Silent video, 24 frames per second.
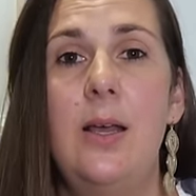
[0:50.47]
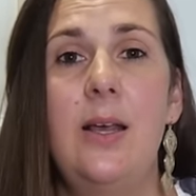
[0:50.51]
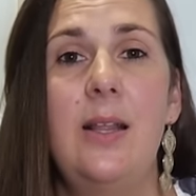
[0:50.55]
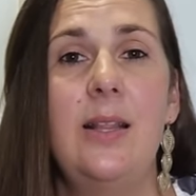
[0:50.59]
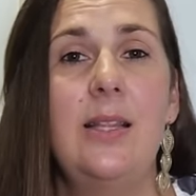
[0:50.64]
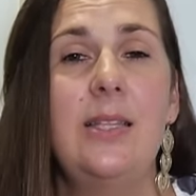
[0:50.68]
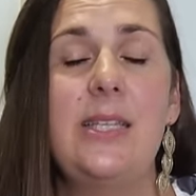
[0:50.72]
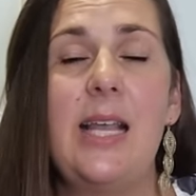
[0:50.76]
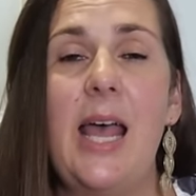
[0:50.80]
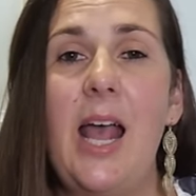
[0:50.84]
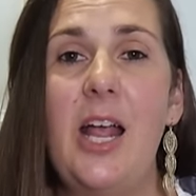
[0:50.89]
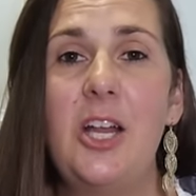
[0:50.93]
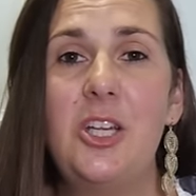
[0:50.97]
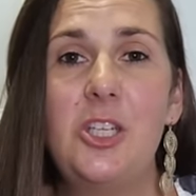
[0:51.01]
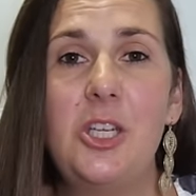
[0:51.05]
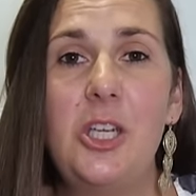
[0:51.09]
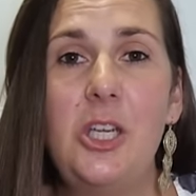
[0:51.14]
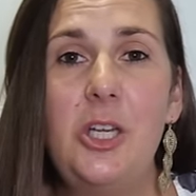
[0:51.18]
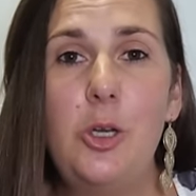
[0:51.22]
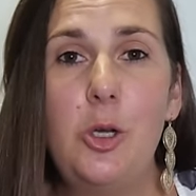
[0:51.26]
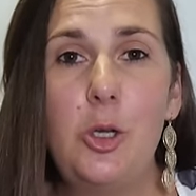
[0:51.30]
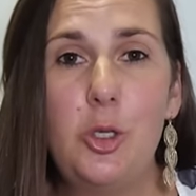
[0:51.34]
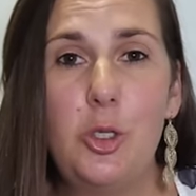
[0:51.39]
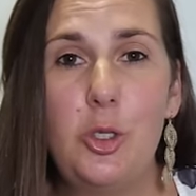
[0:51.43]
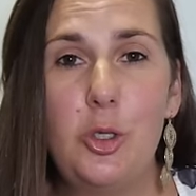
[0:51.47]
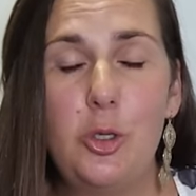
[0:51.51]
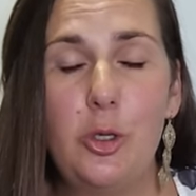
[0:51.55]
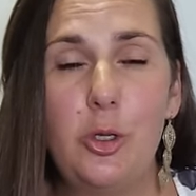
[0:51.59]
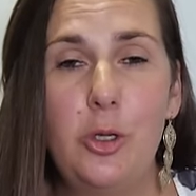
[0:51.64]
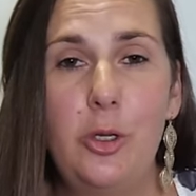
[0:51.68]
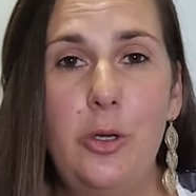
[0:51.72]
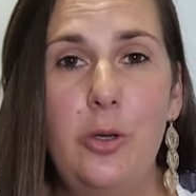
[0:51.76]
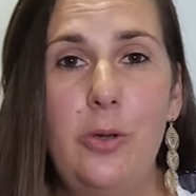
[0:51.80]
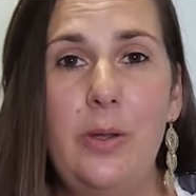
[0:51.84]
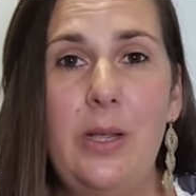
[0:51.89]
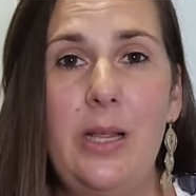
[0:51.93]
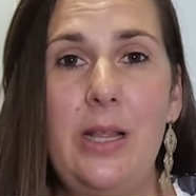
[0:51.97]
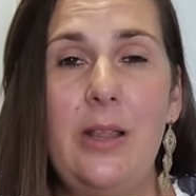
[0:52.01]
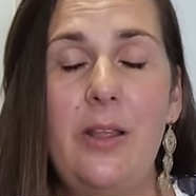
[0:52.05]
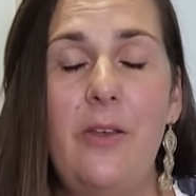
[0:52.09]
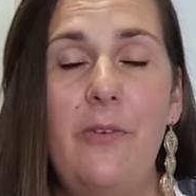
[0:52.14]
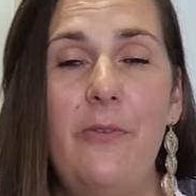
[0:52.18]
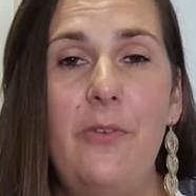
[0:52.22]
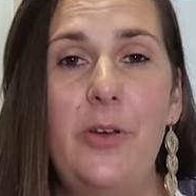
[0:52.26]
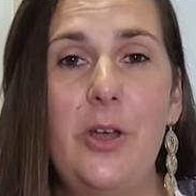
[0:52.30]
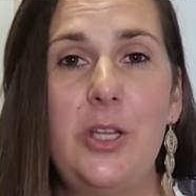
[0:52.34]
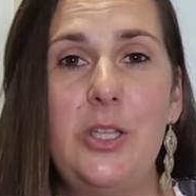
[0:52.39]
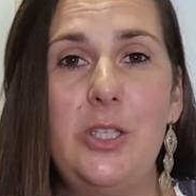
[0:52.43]
It's actually not true. In the
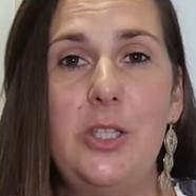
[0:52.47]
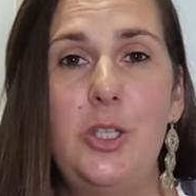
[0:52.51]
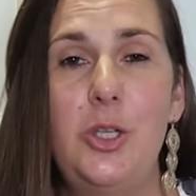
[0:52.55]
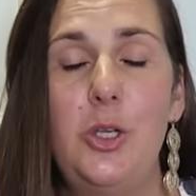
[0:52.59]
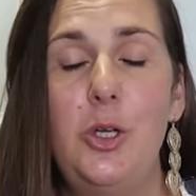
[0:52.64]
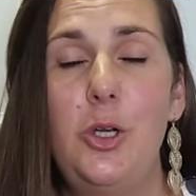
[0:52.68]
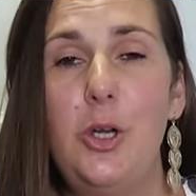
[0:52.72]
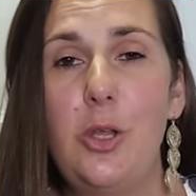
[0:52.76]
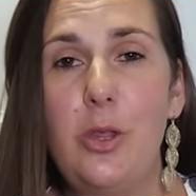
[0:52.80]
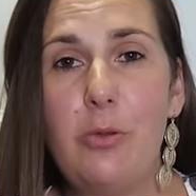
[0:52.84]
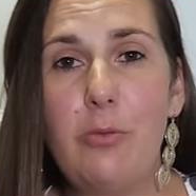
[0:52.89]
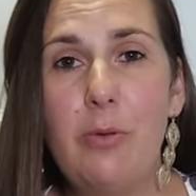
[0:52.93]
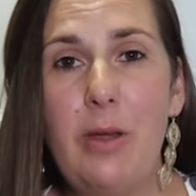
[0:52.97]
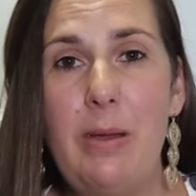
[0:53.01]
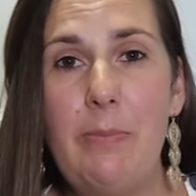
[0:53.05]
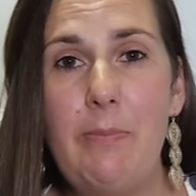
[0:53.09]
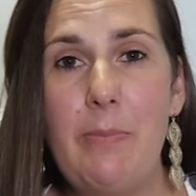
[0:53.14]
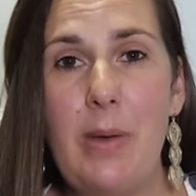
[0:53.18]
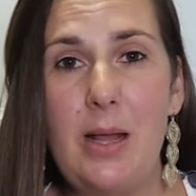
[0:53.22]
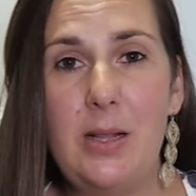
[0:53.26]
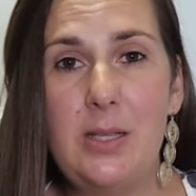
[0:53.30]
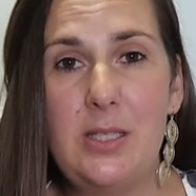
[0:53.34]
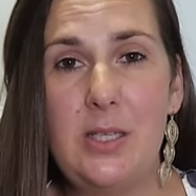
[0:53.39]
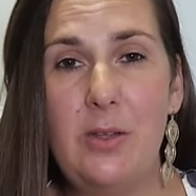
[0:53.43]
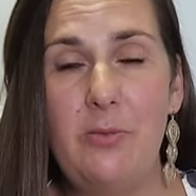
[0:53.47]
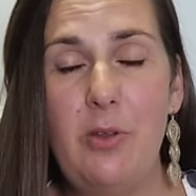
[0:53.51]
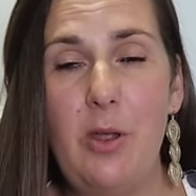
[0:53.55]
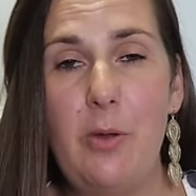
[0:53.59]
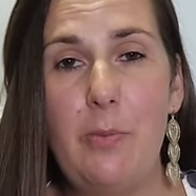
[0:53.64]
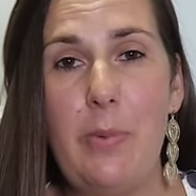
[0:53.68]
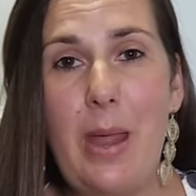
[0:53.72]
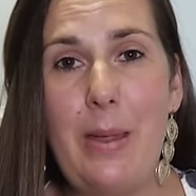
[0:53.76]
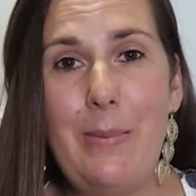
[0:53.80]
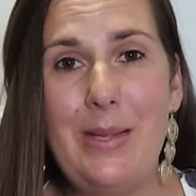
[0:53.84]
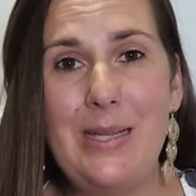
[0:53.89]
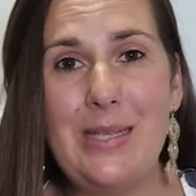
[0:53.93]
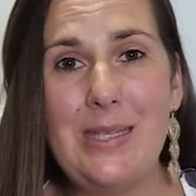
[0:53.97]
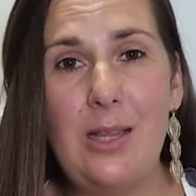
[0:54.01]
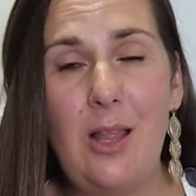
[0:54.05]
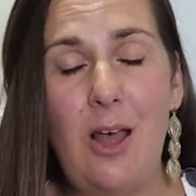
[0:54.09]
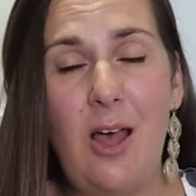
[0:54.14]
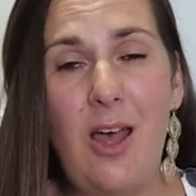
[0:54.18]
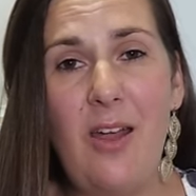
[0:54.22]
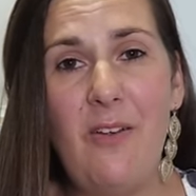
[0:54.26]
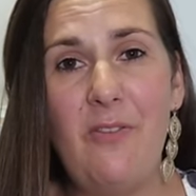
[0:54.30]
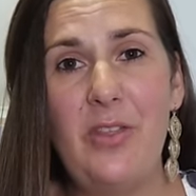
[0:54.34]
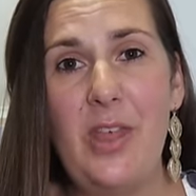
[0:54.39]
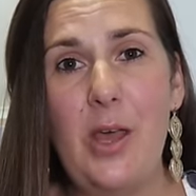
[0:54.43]
first 2 to 3 months of your baby's
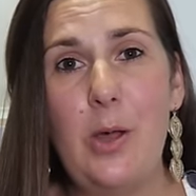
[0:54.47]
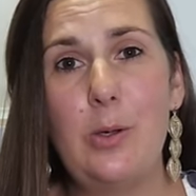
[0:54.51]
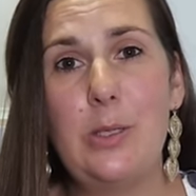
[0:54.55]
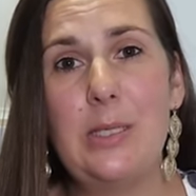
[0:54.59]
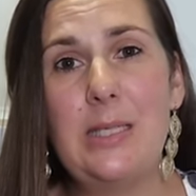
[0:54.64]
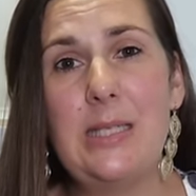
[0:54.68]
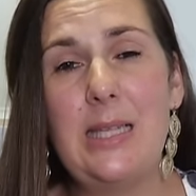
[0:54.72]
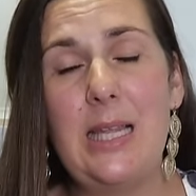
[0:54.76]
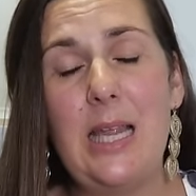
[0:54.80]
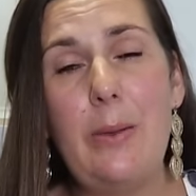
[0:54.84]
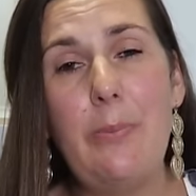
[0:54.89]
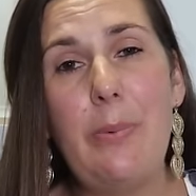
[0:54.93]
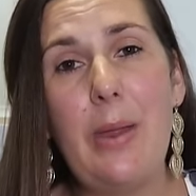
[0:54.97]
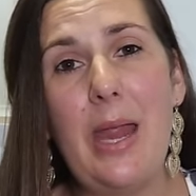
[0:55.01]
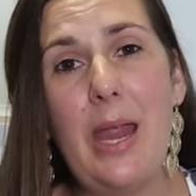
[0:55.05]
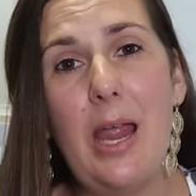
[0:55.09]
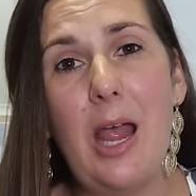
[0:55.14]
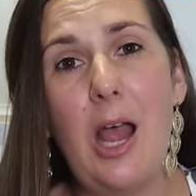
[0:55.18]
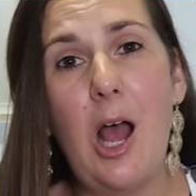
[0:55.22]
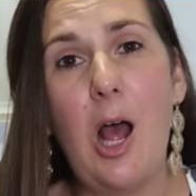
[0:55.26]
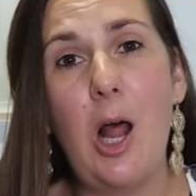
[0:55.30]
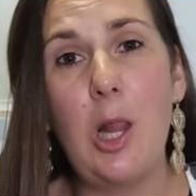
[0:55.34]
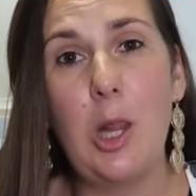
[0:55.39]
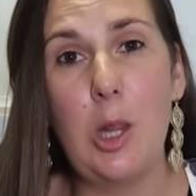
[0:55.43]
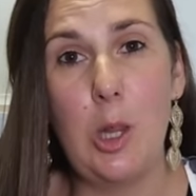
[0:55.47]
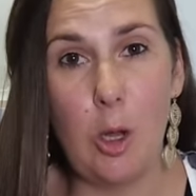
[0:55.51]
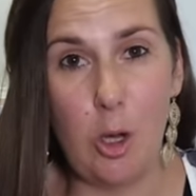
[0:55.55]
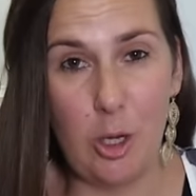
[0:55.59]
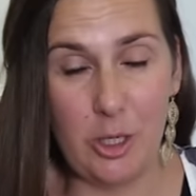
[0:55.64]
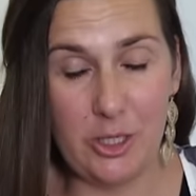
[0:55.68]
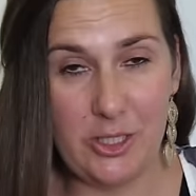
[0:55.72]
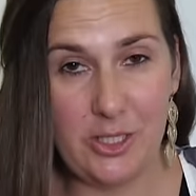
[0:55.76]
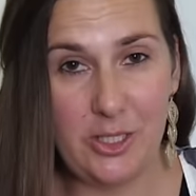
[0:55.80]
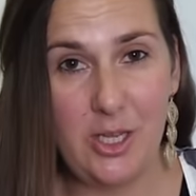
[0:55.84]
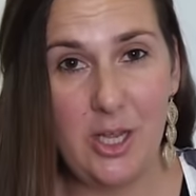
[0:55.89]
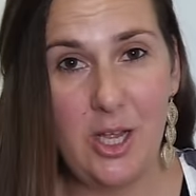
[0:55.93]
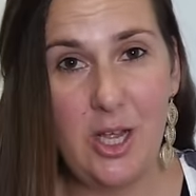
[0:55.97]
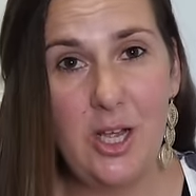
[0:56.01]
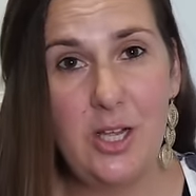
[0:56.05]
life, they will sleep a lot.